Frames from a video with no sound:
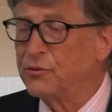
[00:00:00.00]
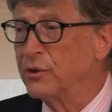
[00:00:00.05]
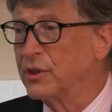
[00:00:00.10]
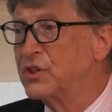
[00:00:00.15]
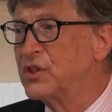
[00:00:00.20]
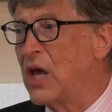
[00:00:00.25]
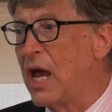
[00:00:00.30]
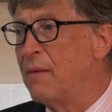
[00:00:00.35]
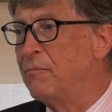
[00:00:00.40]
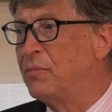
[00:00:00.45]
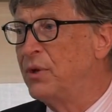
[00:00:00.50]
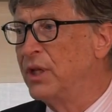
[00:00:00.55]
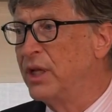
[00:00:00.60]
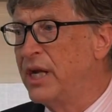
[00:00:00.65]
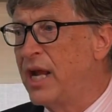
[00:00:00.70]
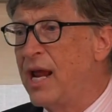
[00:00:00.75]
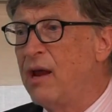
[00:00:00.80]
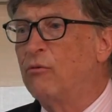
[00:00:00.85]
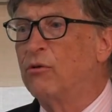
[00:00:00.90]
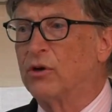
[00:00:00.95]
For example,
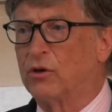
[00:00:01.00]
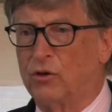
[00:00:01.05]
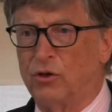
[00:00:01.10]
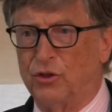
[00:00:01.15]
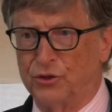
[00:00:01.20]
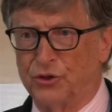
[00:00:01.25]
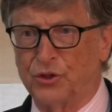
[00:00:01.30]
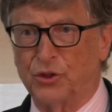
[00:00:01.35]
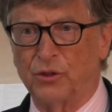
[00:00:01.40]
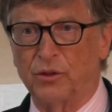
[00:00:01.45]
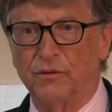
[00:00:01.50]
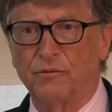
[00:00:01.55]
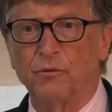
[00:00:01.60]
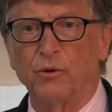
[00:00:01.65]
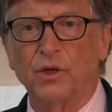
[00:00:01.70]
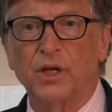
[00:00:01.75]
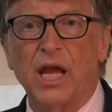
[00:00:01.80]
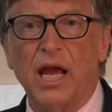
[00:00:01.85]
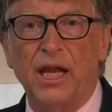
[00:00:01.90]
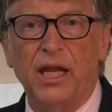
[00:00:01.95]
in agriculture, if
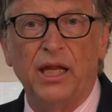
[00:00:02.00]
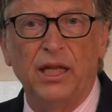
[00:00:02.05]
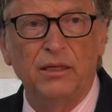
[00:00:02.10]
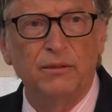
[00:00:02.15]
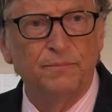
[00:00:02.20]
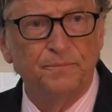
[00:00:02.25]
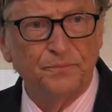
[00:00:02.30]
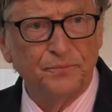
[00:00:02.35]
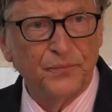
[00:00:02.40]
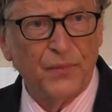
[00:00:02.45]
we're getting